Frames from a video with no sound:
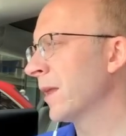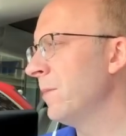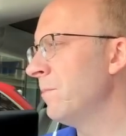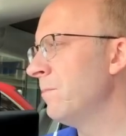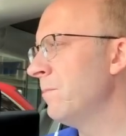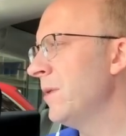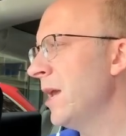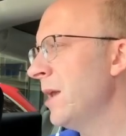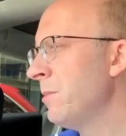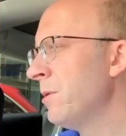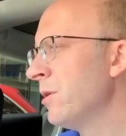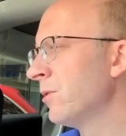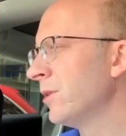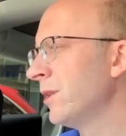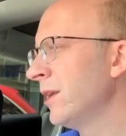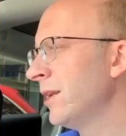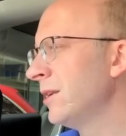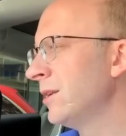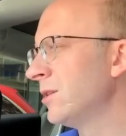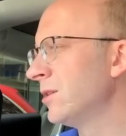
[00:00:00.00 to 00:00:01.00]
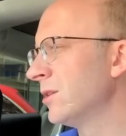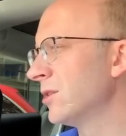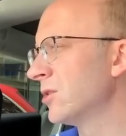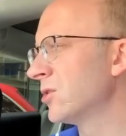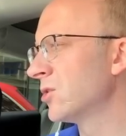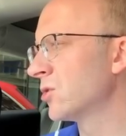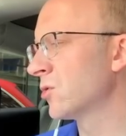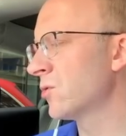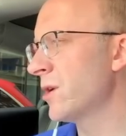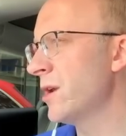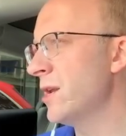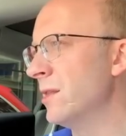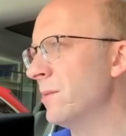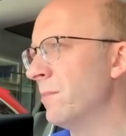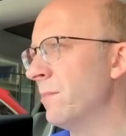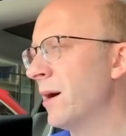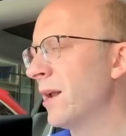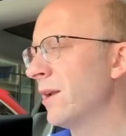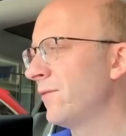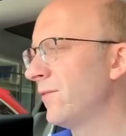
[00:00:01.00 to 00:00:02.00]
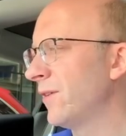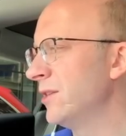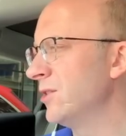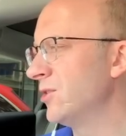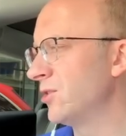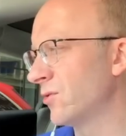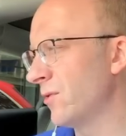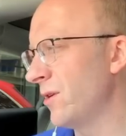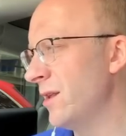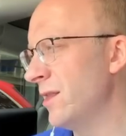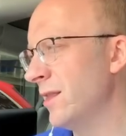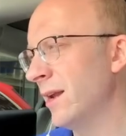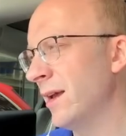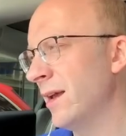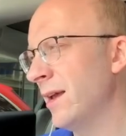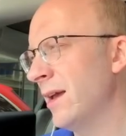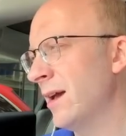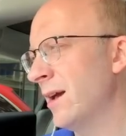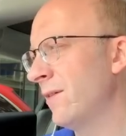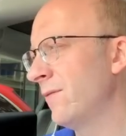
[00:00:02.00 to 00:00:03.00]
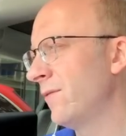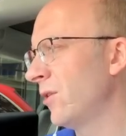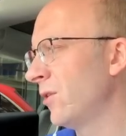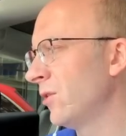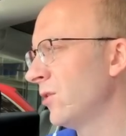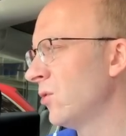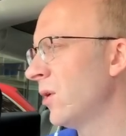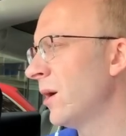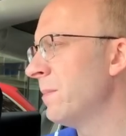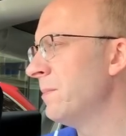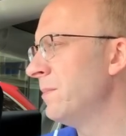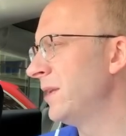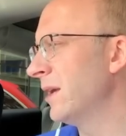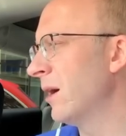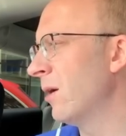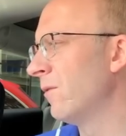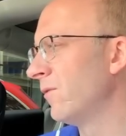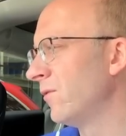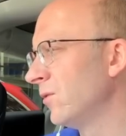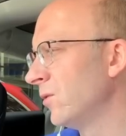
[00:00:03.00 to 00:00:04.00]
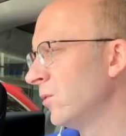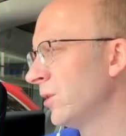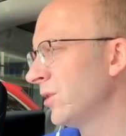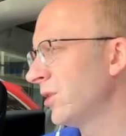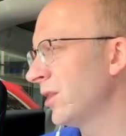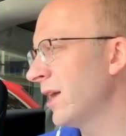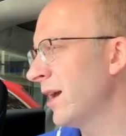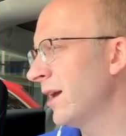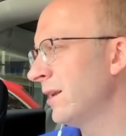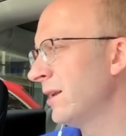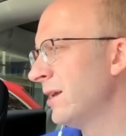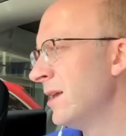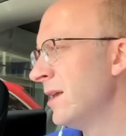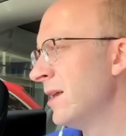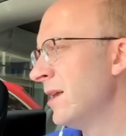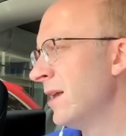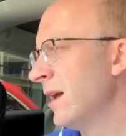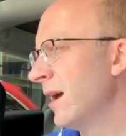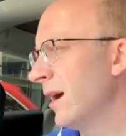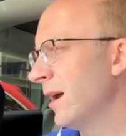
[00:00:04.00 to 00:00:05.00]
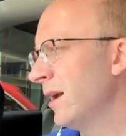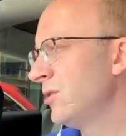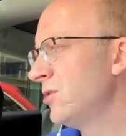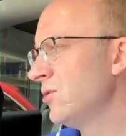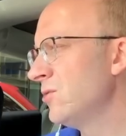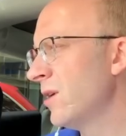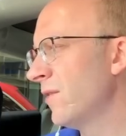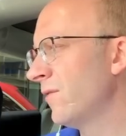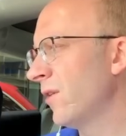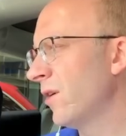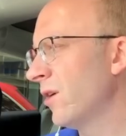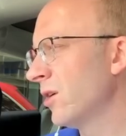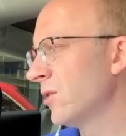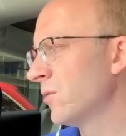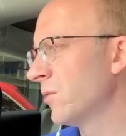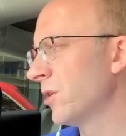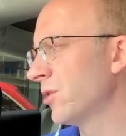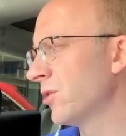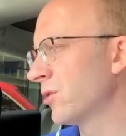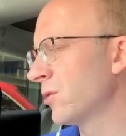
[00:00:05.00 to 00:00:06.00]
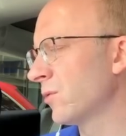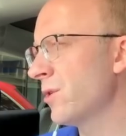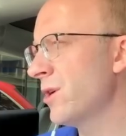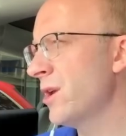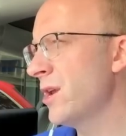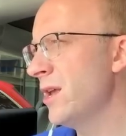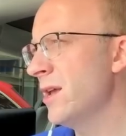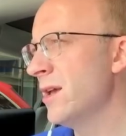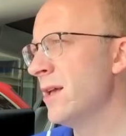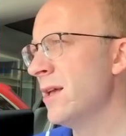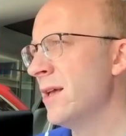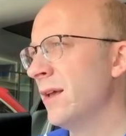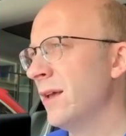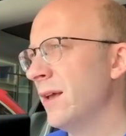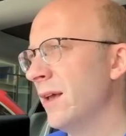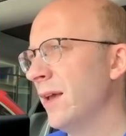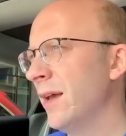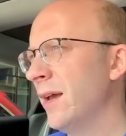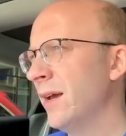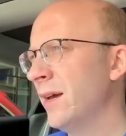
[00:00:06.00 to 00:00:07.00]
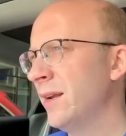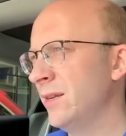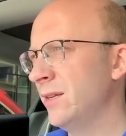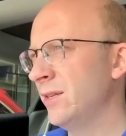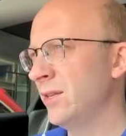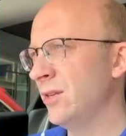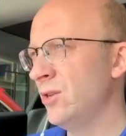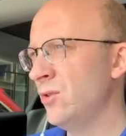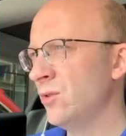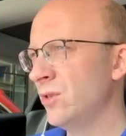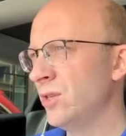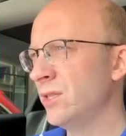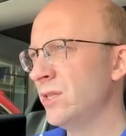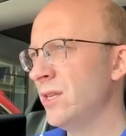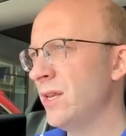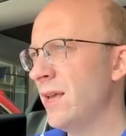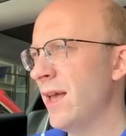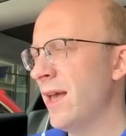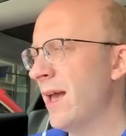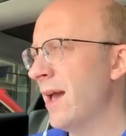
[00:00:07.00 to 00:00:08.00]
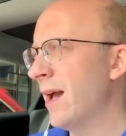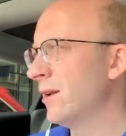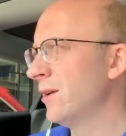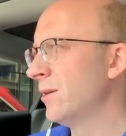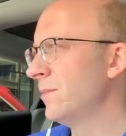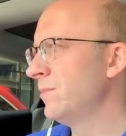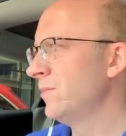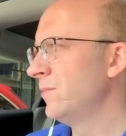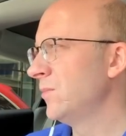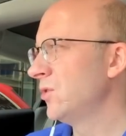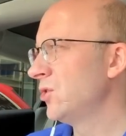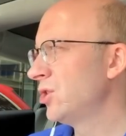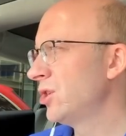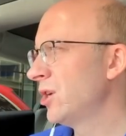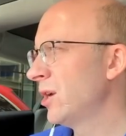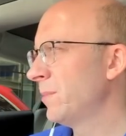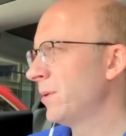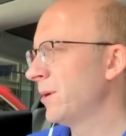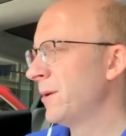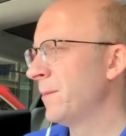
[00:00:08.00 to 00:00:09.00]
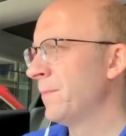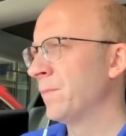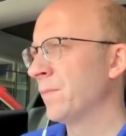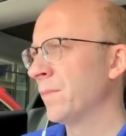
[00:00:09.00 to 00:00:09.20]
It may be related to the screen, the modified screen that I have, although I'm doubtful with that. I do have hardware 3 and it uses the Atom chip.